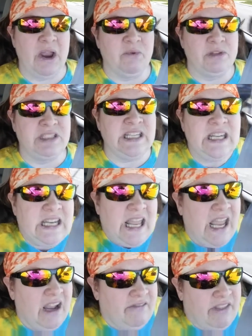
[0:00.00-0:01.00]
I didn't
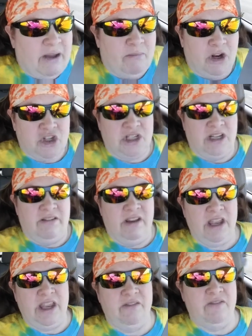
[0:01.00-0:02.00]
have that much
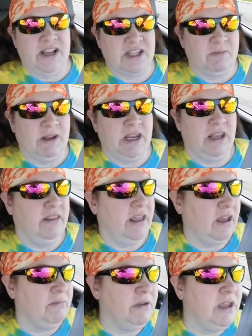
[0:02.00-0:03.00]
investment in
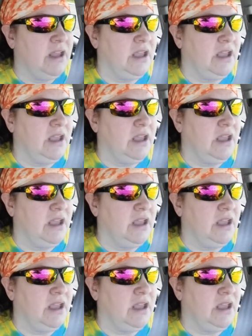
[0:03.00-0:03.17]
them.